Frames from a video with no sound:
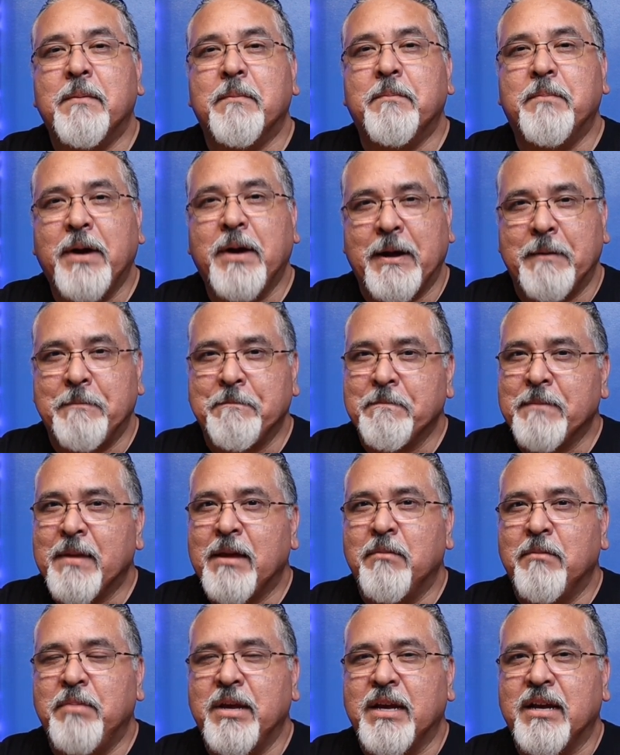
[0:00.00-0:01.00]
But
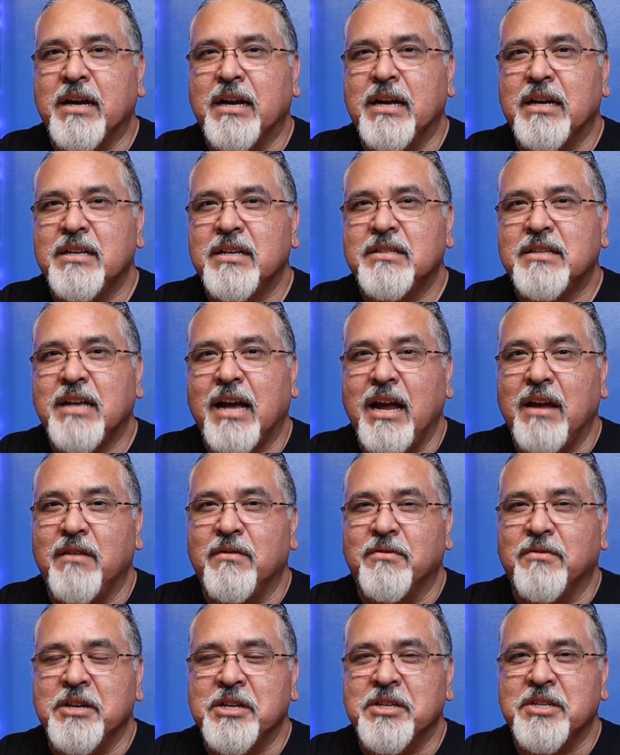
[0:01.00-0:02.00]
because I
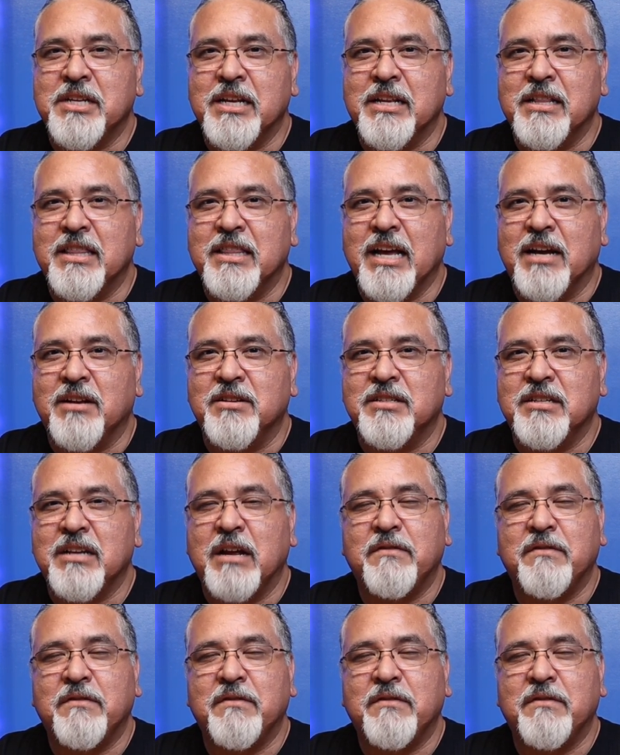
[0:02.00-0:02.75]
have reached 10,000,